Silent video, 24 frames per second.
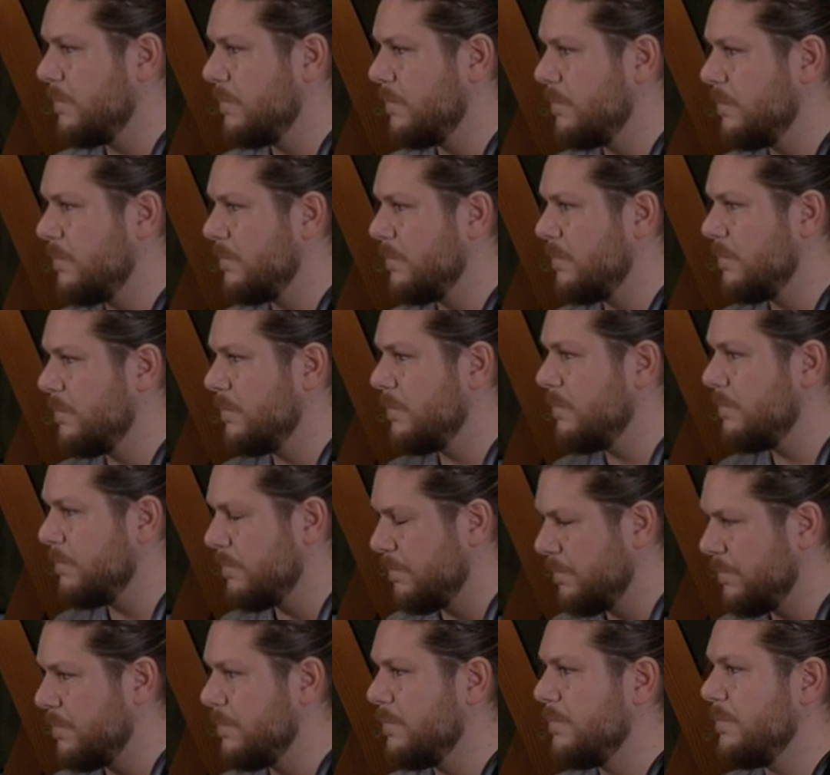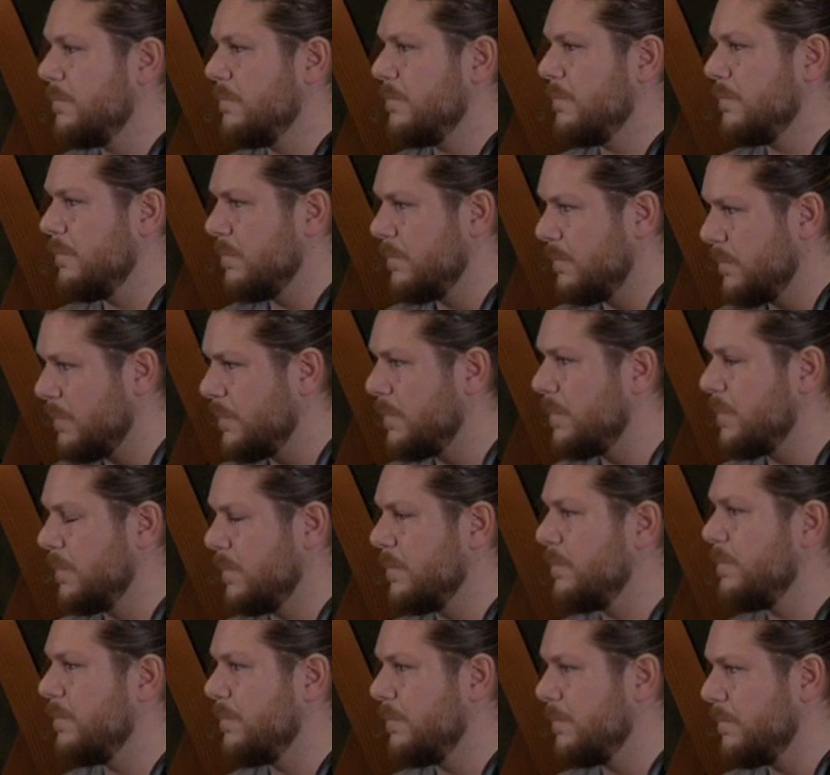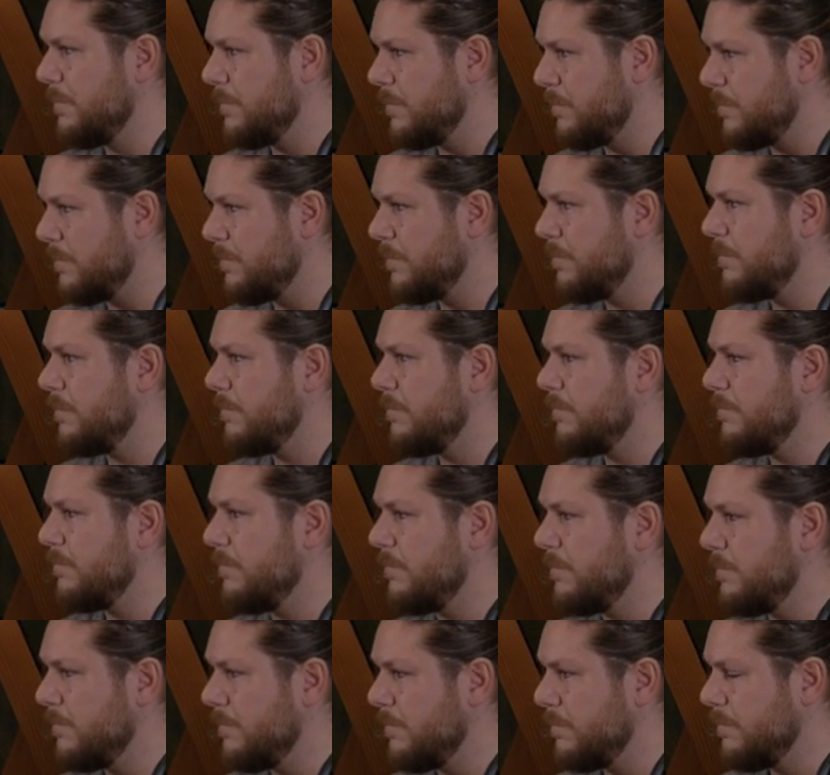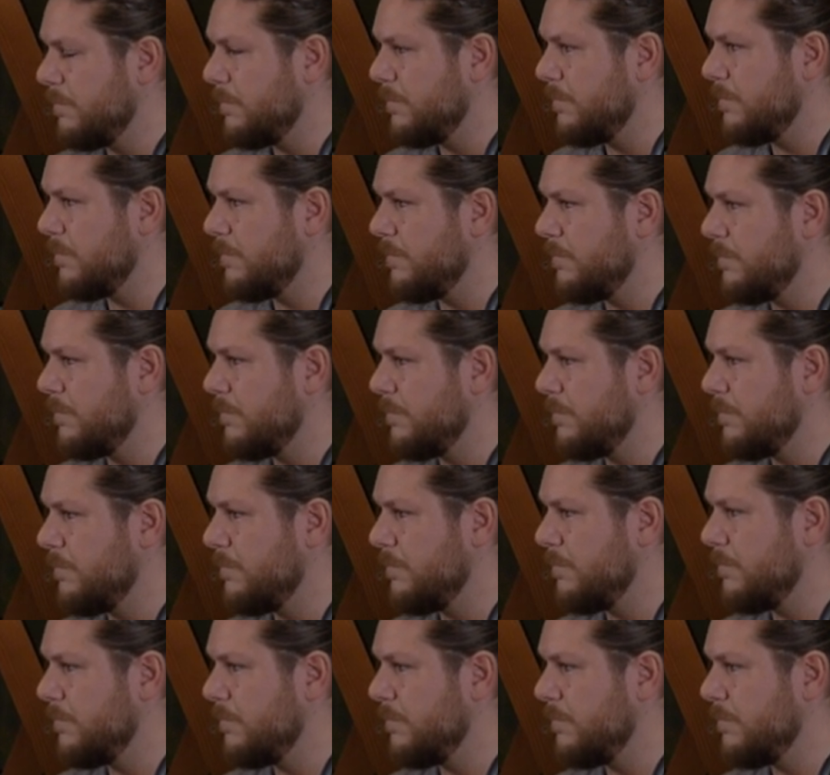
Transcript: This person isn't speaking.